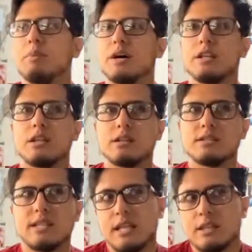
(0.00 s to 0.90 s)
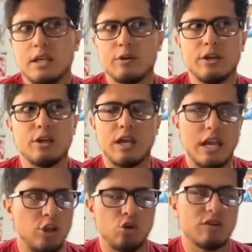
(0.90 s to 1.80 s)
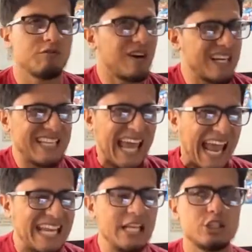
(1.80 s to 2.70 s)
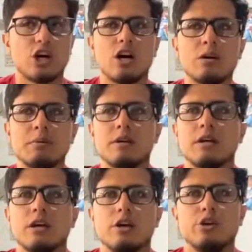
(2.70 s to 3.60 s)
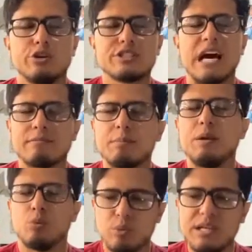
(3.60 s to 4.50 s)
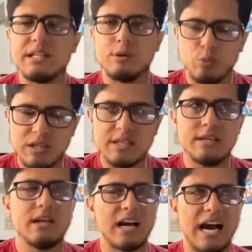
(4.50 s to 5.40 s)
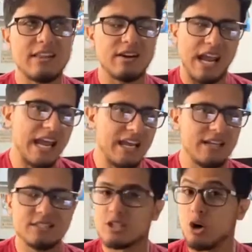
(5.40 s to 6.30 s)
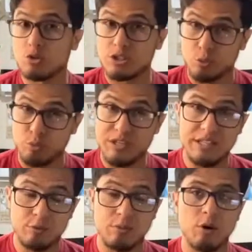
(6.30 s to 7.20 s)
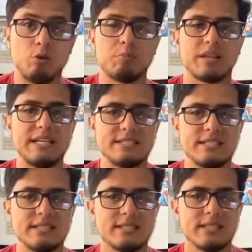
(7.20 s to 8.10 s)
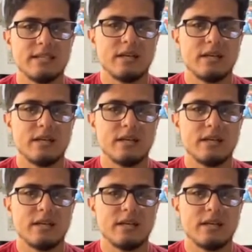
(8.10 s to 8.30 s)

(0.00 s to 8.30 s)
But in theory, you can find any job. You just have to be really willing, either A, to go to really remote places,